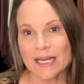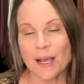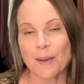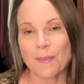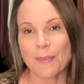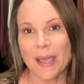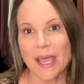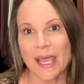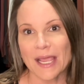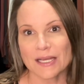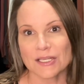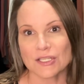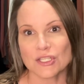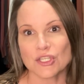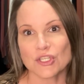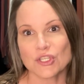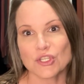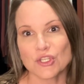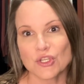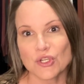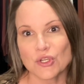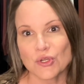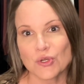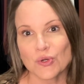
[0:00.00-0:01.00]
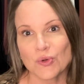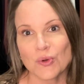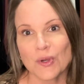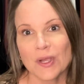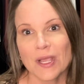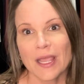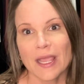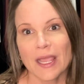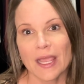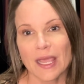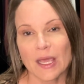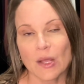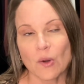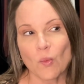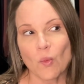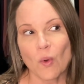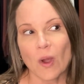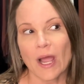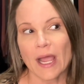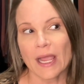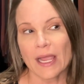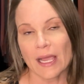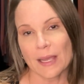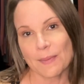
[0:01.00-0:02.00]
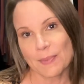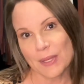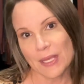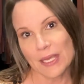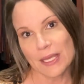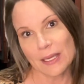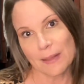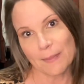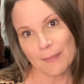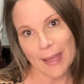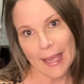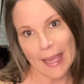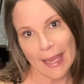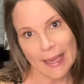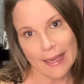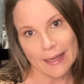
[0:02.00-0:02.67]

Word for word: a bag to do and why I pick a bag.